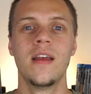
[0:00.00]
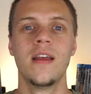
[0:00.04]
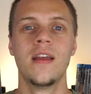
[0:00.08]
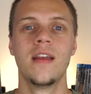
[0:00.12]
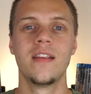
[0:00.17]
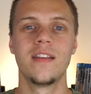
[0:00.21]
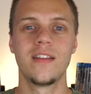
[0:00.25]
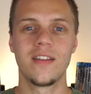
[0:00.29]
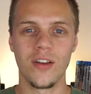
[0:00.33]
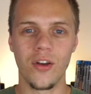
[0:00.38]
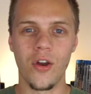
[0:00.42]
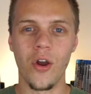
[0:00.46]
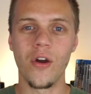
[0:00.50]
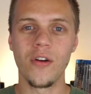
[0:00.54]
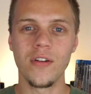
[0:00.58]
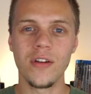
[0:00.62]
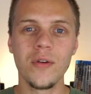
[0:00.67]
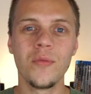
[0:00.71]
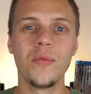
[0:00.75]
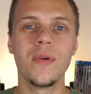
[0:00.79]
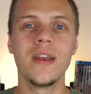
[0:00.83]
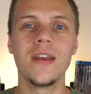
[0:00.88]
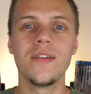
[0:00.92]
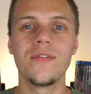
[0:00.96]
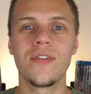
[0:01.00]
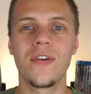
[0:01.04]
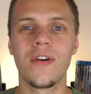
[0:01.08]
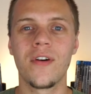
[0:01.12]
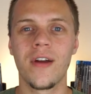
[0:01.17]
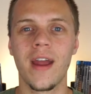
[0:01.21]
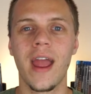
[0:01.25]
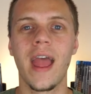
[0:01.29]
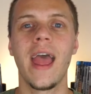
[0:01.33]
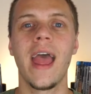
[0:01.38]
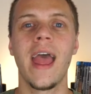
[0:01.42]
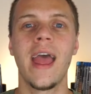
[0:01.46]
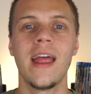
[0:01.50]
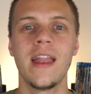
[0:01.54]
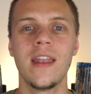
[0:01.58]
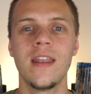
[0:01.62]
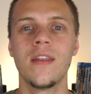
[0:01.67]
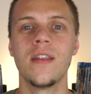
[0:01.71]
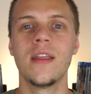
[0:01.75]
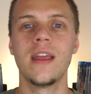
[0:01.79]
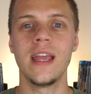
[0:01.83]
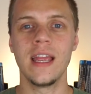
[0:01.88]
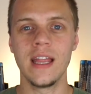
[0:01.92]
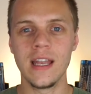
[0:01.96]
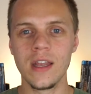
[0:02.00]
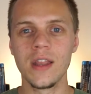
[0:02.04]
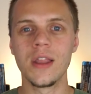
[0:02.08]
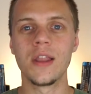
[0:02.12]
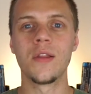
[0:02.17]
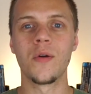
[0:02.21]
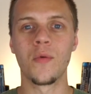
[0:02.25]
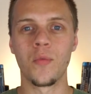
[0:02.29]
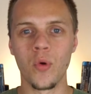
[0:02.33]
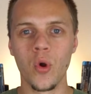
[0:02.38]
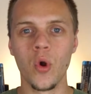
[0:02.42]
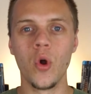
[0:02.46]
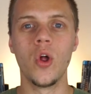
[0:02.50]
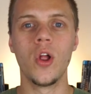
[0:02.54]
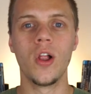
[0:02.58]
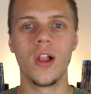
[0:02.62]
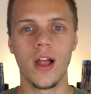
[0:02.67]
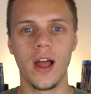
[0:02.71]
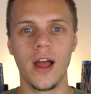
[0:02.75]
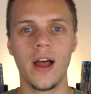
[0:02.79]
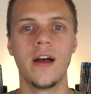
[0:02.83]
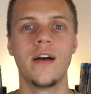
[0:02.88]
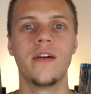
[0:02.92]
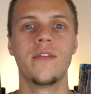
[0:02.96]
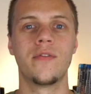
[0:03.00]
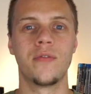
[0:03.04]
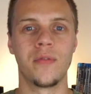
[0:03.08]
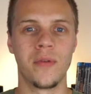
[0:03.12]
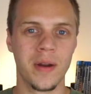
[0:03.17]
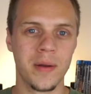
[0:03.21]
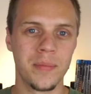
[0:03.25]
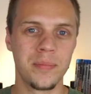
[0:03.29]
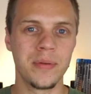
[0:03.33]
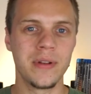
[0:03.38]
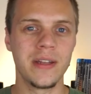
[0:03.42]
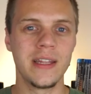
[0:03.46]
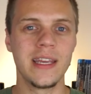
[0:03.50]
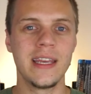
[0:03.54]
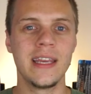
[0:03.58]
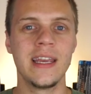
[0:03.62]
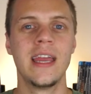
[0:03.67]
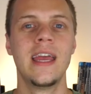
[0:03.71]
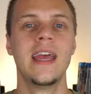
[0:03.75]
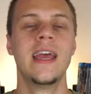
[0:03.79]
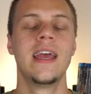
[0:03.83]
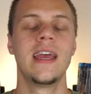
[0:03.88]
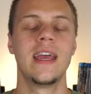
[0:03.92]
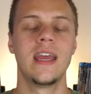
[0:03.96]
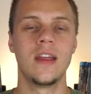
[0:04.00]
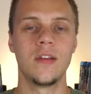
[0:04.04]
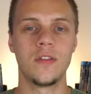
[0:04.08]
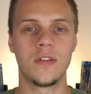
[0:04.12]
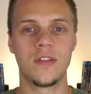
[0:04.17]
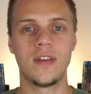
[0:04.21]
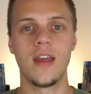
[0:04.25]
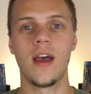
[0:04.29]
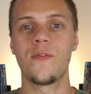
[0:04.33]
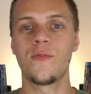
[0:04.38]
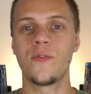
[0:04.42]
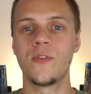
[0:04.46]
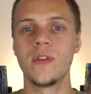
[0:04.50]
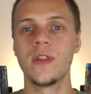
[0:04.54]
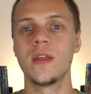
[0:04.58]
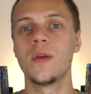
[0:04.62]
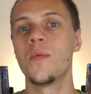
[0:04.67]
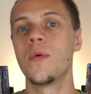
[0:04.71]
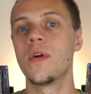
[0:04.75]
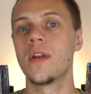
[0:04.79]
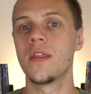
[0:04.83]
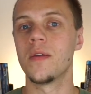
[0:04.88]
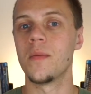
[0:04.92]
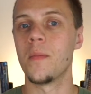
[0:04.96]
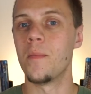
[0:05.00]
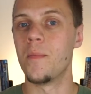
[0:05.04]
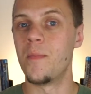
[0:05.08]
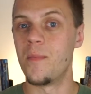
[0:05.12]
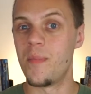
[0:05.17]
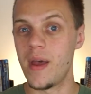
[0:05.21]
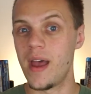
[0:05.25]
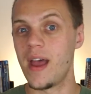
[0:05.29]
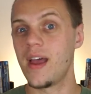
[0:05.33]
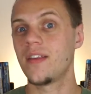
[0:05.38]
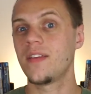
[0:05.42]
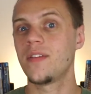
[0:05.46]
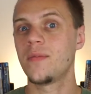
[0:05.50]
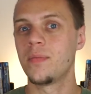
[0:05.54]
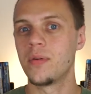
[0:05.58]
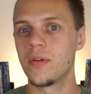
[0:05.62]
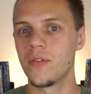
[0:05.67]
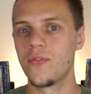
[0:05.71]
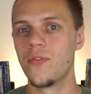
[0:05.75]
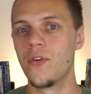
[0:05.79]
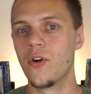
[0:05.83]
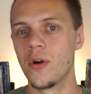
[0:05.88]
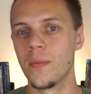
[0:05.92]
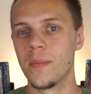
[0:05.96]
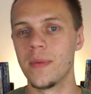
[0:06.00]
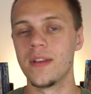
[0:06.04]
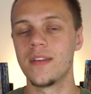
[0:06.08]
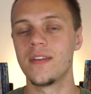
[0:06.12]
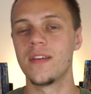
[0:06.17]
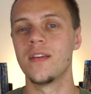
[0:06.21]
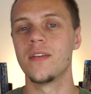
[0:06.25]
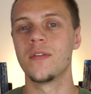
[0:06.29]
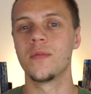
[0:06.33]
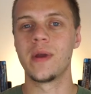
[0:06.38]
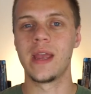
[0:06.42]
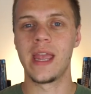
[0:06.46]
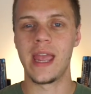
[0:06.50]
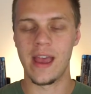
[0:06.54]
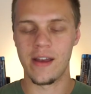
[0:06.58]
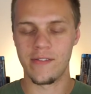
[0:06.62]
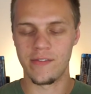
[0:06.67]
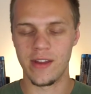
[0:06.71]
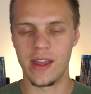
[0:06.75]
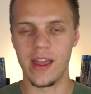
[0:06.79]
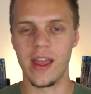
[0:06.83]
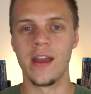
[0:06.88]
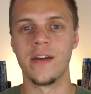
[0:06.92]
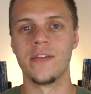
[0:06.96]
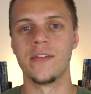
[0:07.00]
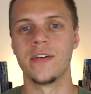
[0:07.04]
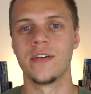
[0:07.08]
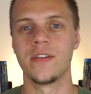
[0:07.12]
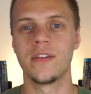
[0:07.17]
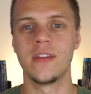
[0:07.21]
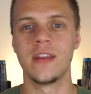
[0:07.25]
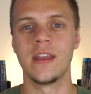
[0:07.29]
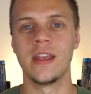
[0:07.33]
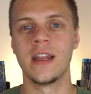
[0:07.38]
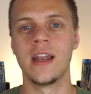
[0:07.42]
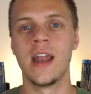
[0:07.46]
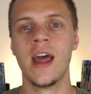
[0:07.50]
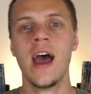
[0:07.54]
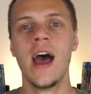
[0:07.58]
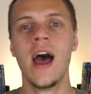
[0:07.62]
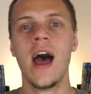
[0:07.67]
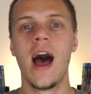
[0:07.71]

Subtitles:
Sigourney Weaver and in the role of Ripley is definitely one of the best performances we have ever seen.